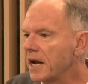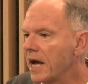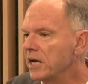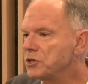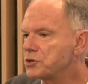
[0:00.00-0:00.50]
an
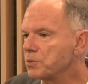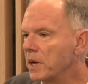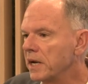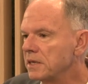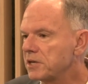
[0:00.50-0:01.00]
age
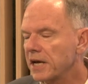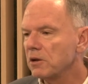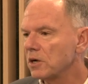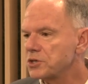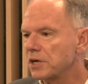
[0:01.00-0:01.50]
when
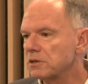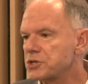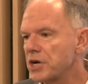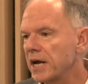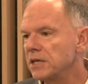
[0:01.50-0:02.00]
technological
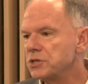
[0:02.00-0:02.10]
change